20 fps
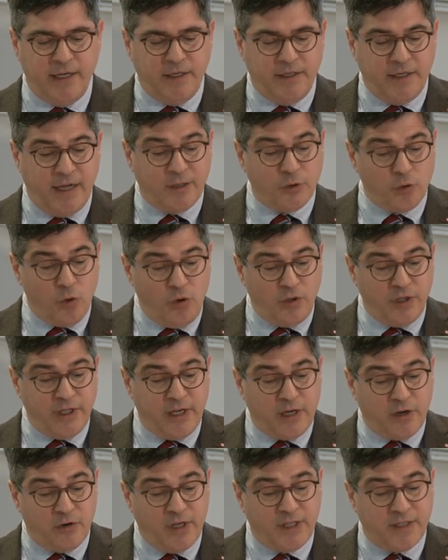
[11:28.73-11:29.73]
not
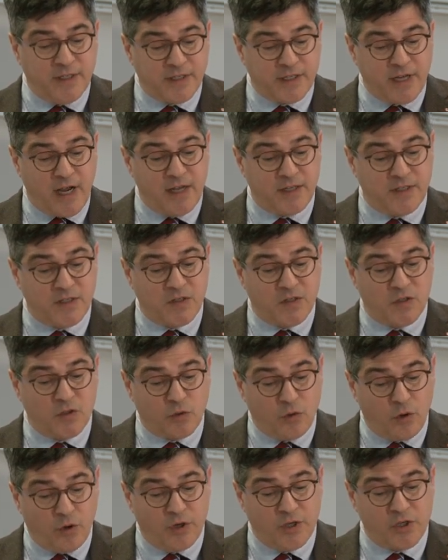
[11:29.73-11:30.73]
only criticizes the
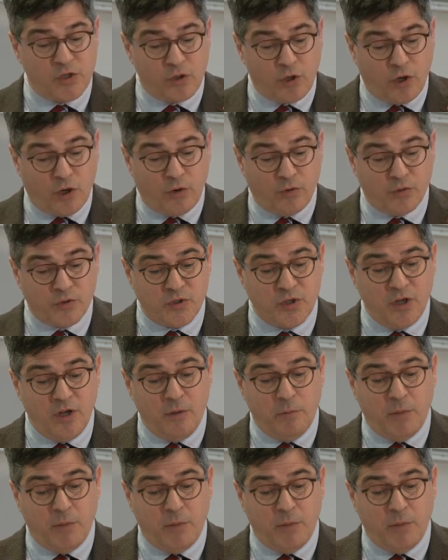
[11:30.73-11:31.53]
Kurdish cause,